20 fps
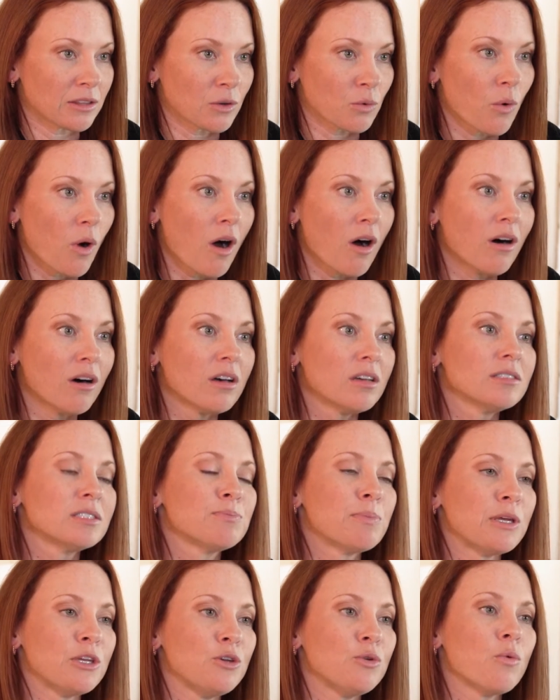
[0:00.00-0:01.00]
the walls,
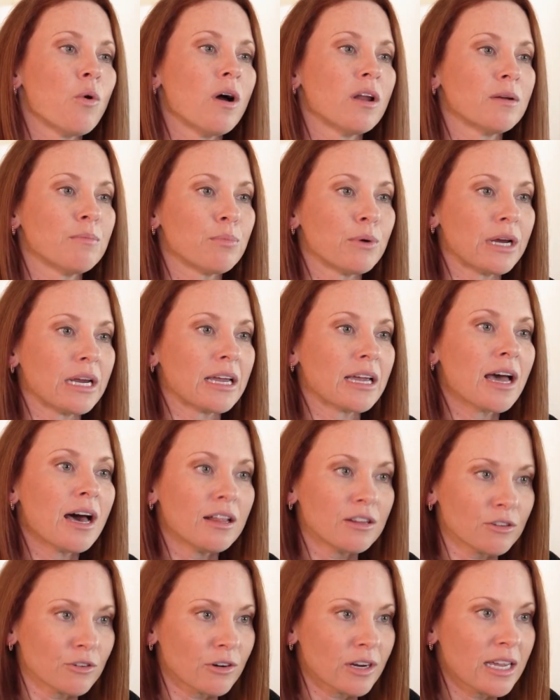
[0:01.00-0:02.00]
but you want to bring
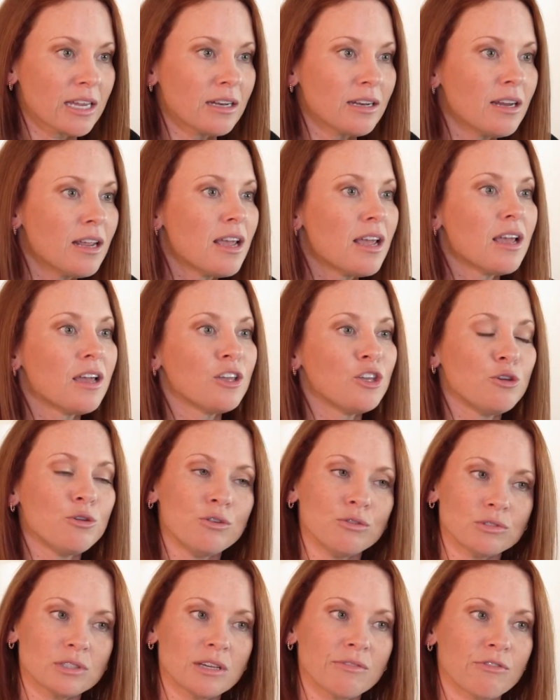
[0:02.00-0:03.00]
color in, you
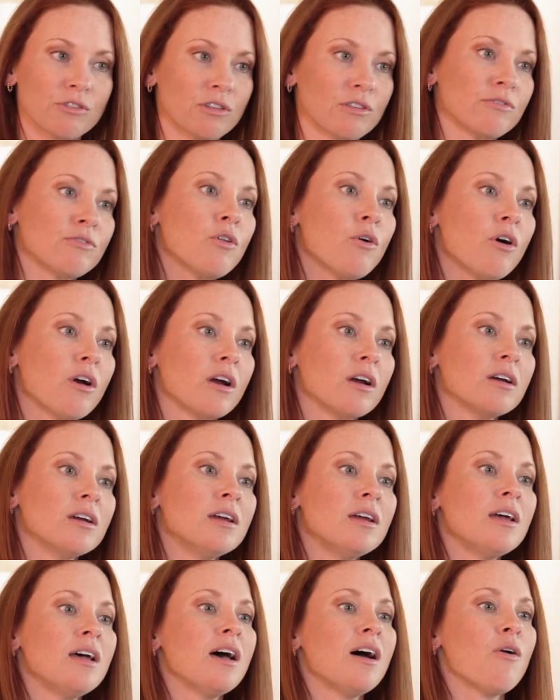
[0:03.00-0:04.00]
use it for the floor.
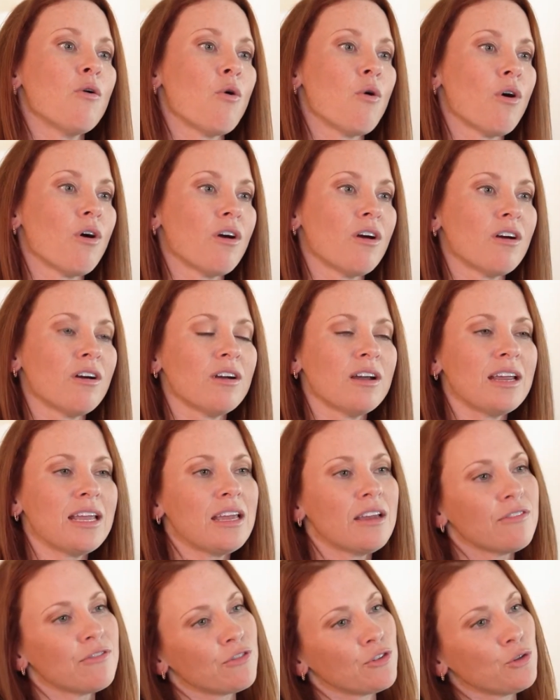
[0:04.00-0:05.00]
Or
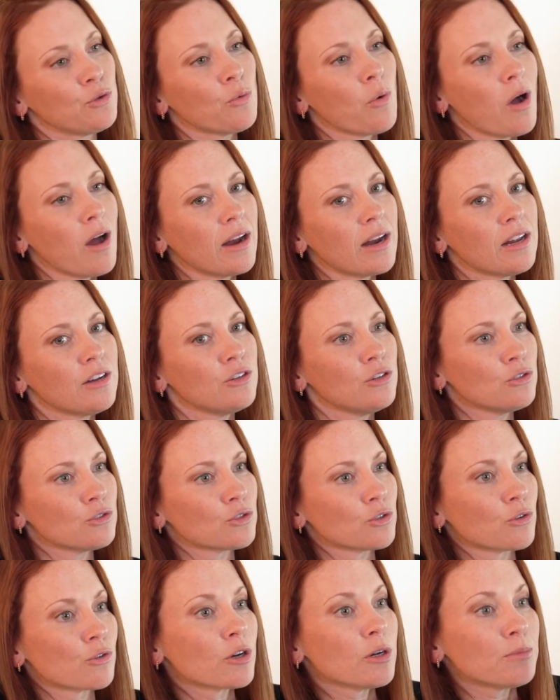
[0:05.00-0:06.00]
if you want a
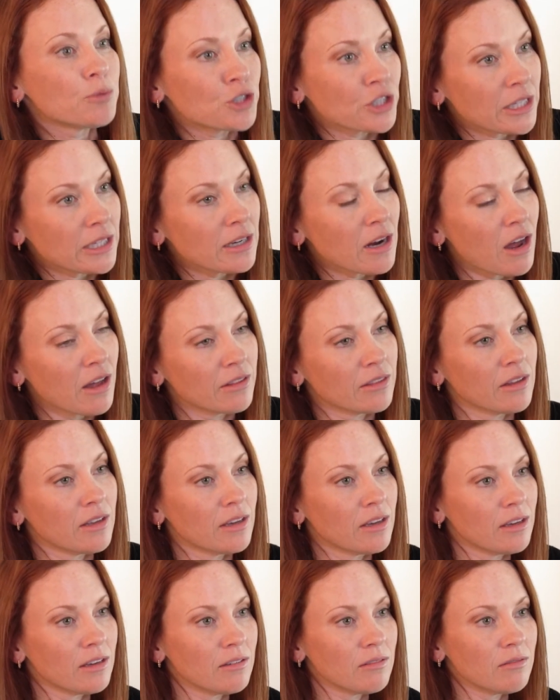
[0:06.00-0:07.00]
neutral crib sheet on
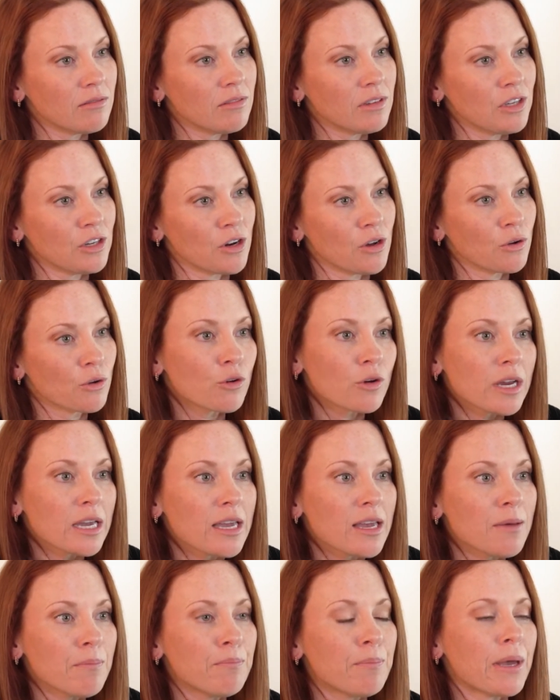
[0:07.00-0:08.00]
the,
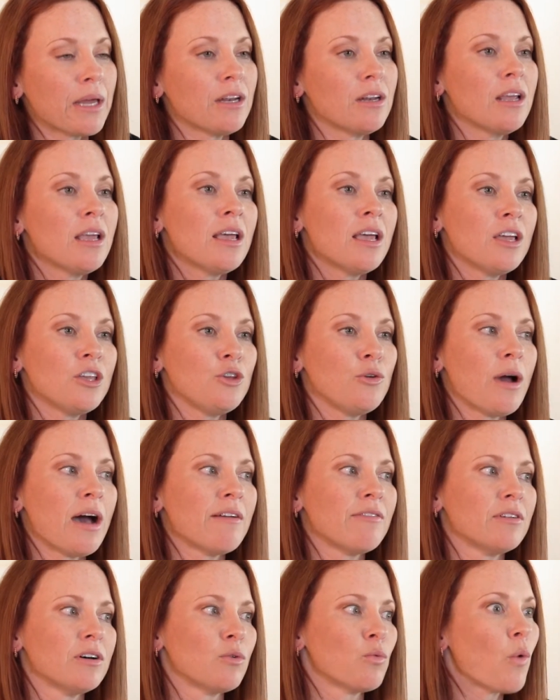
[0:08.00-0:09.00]
crib, but you
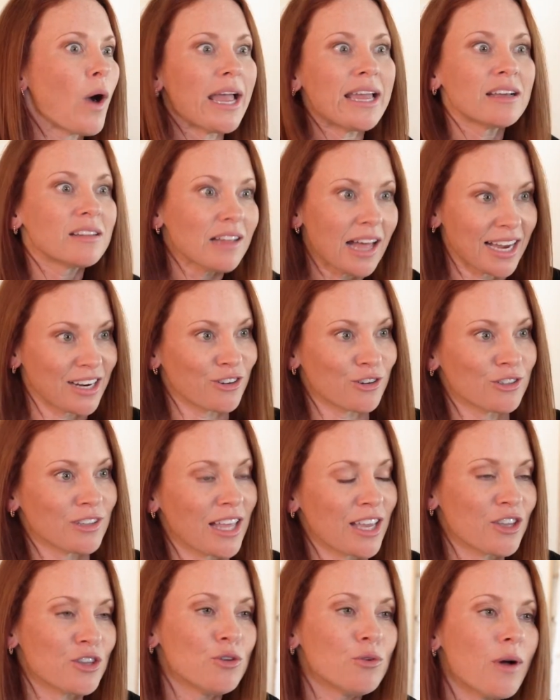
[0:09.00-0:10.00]
have a white glider
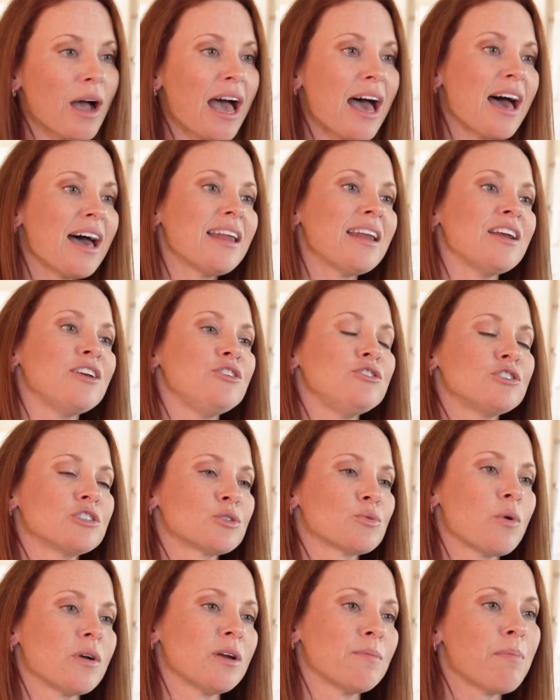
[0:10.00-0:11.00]
like you had and you
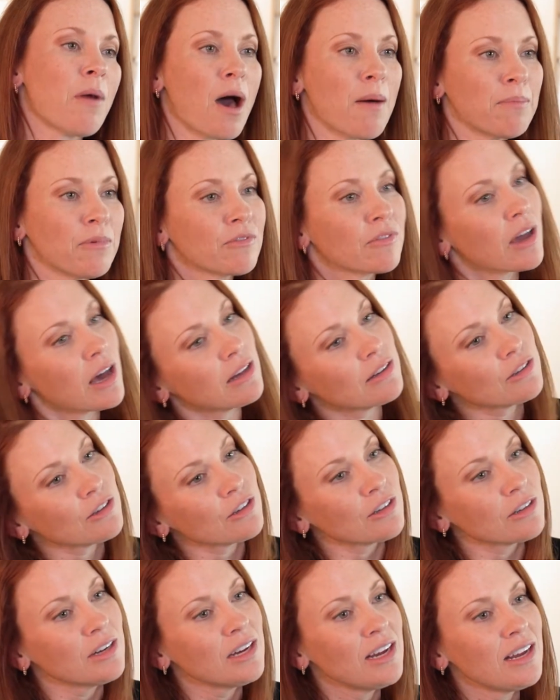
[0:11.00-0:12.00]
just want a pop of
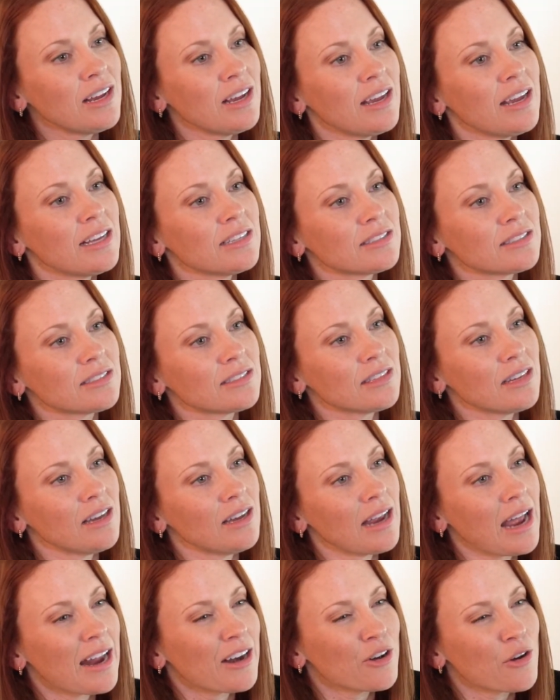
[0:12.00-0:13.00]
color,
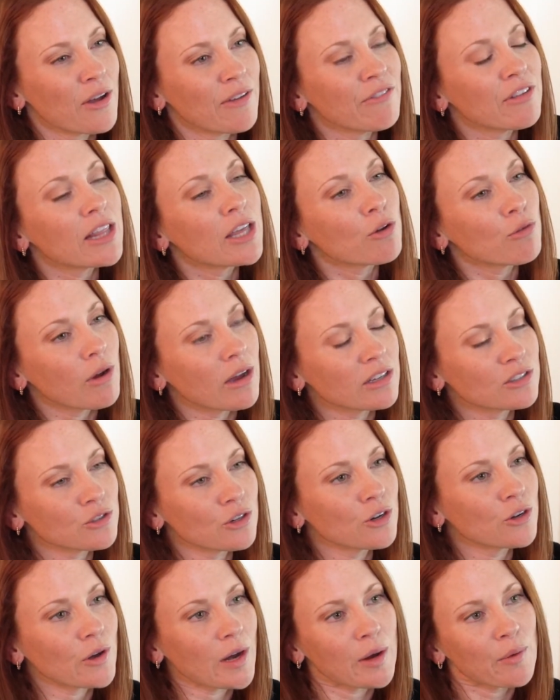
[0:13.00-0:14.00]
I don't know, I feel like rugs
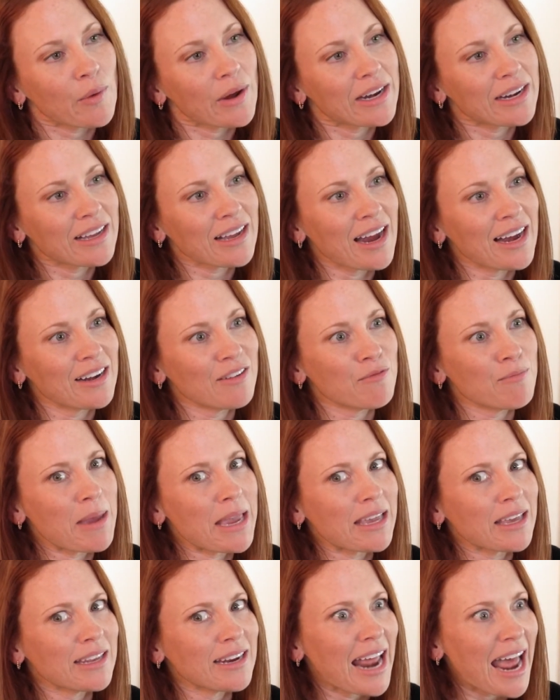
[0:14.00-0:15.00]
are a great way to kind of
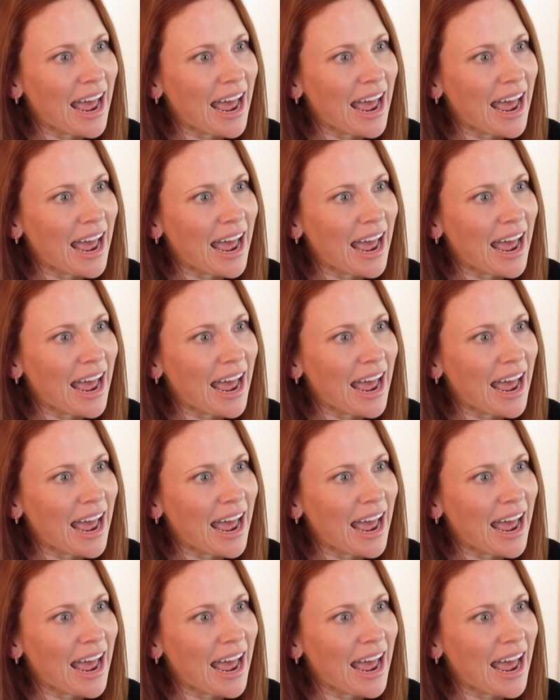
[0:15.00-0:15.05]
make